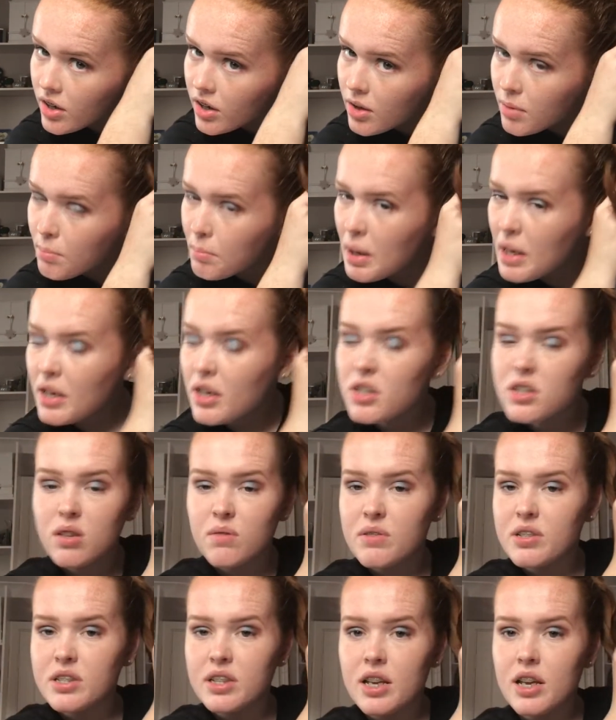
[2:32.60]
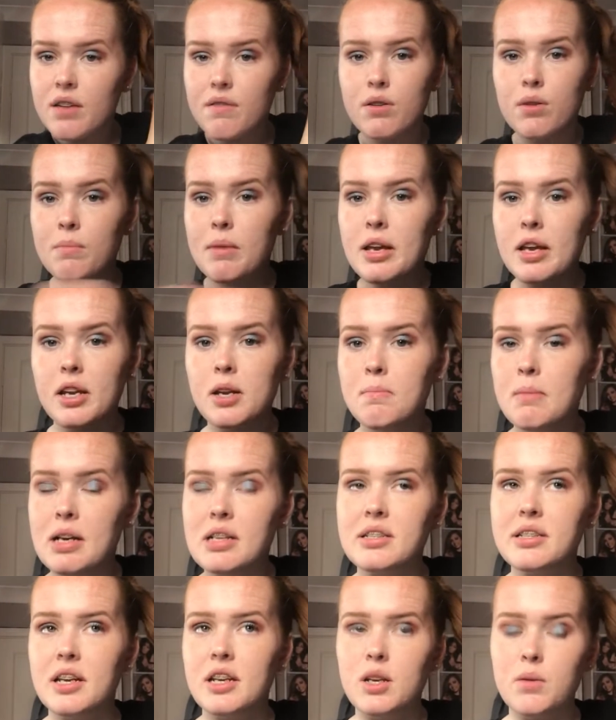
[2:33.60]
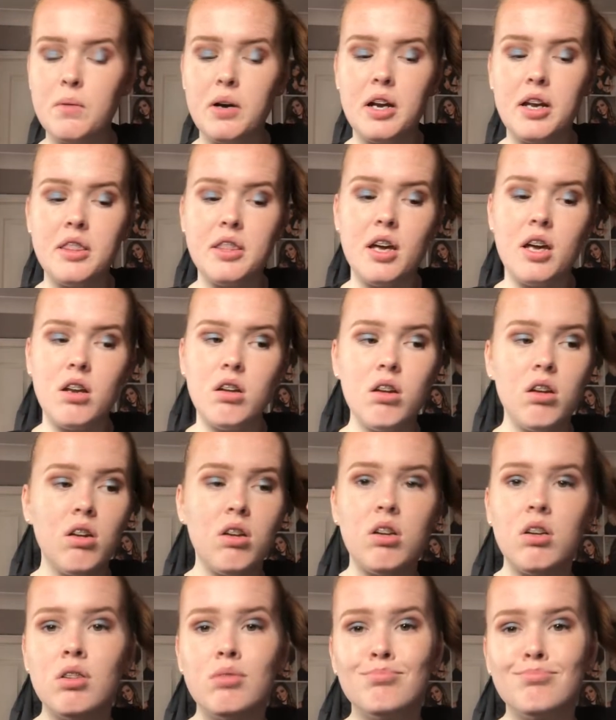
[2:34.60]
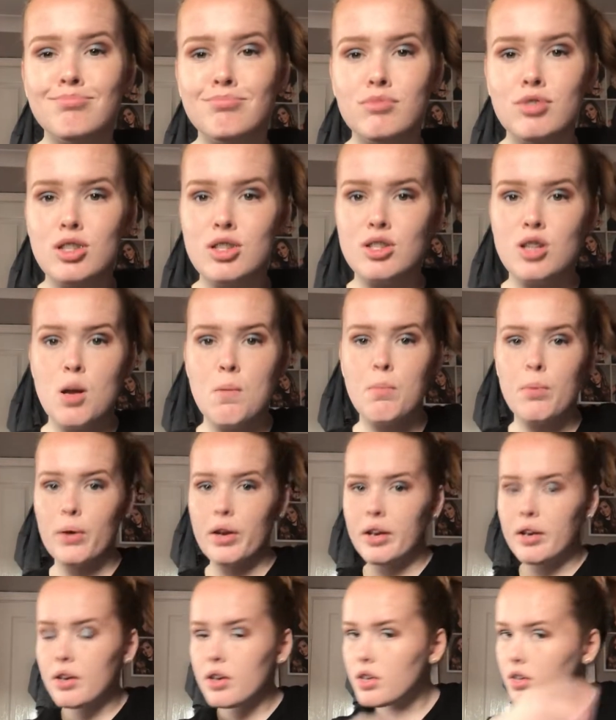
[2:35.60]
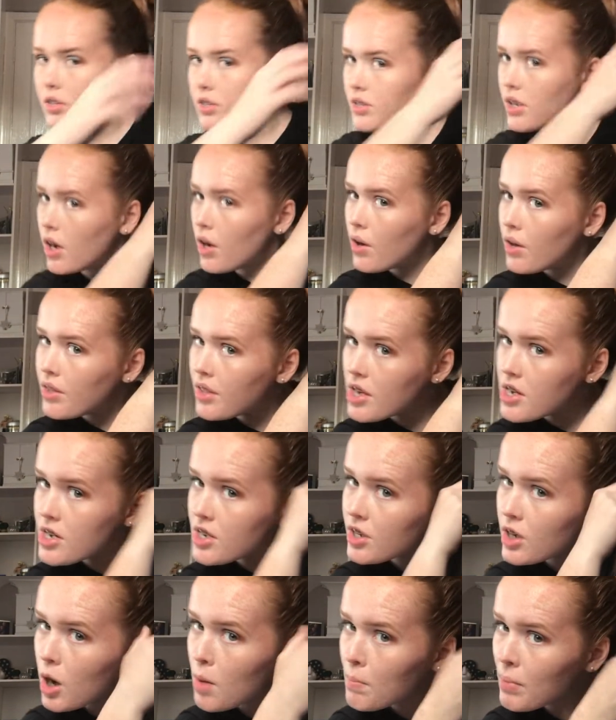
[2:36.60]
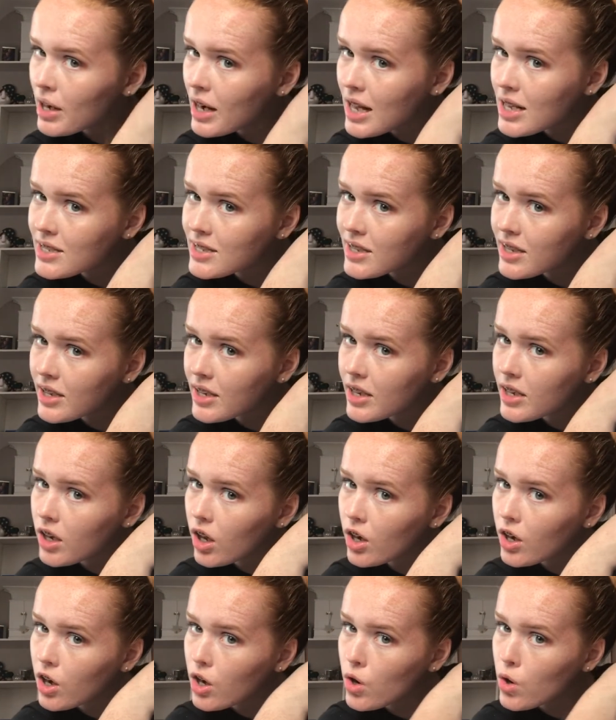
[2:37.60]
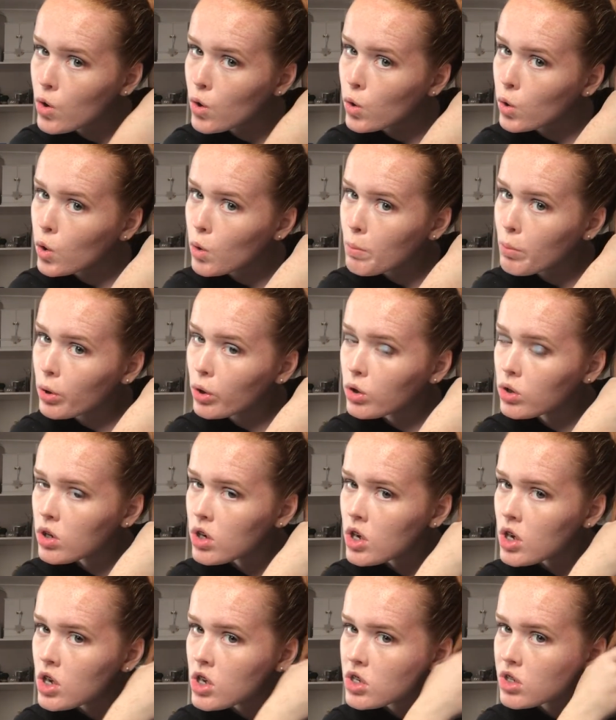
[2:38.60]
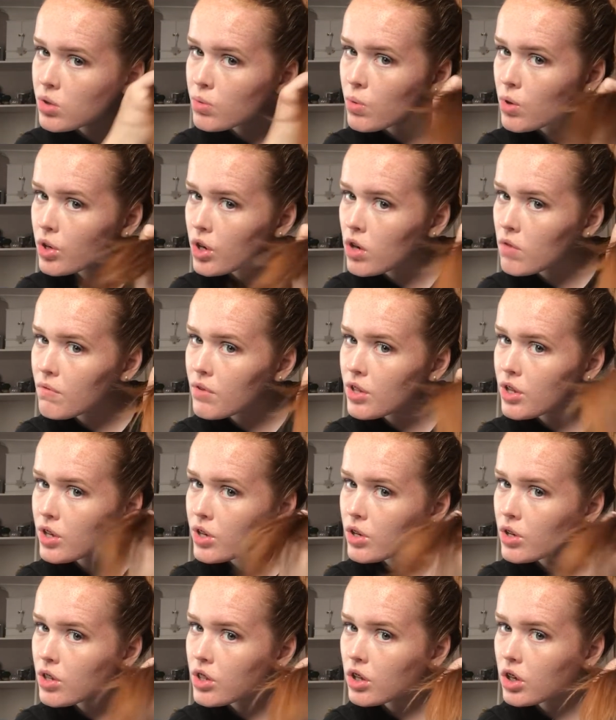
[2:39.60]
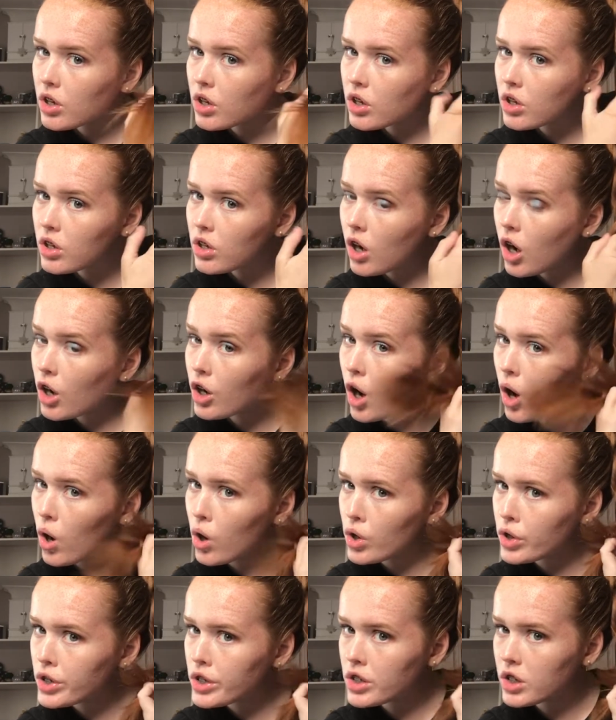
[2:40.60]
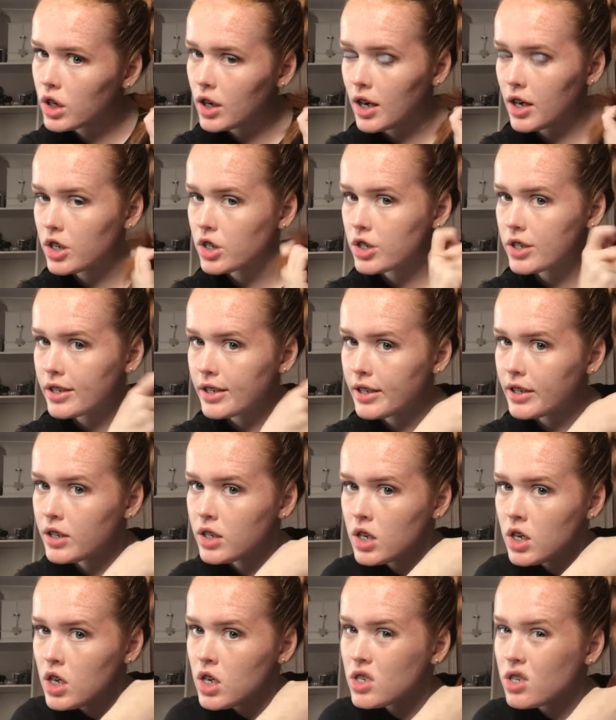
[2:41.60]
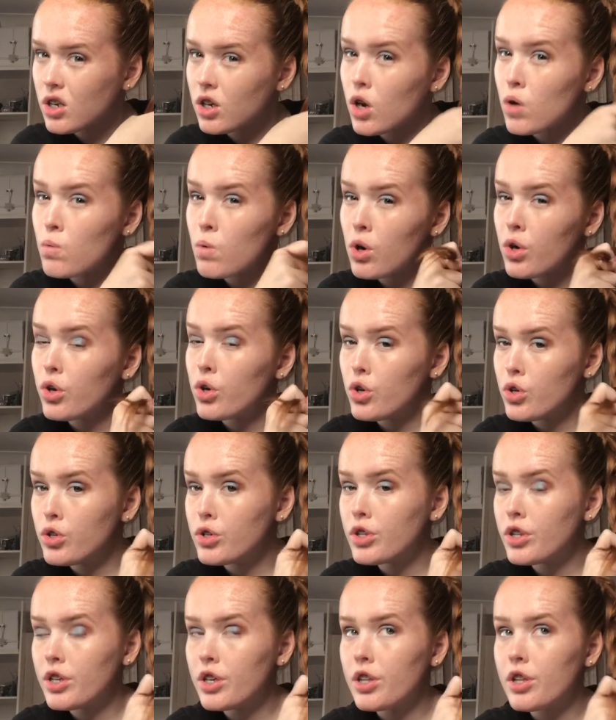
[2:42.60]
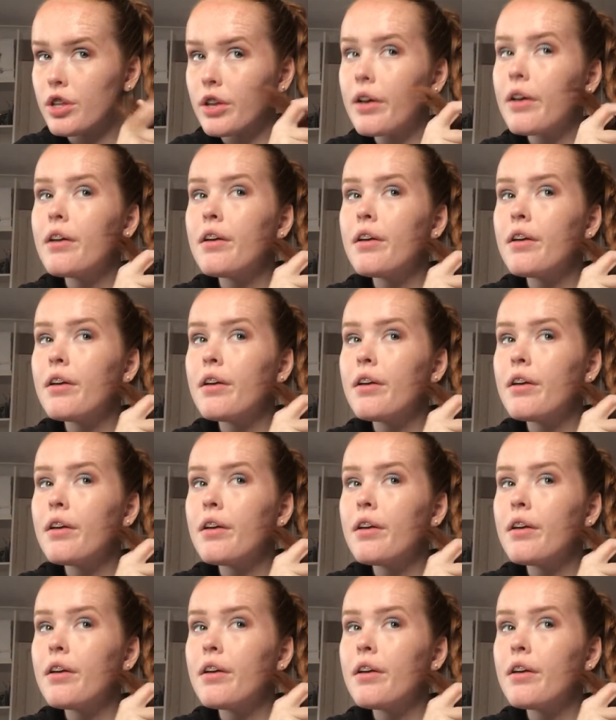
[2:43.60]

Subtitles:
make, because obviously if you're making it messy anyway, then there's no point. So then you start plaiting it like normal, so one over the other. I go under actually, so I go one under the other.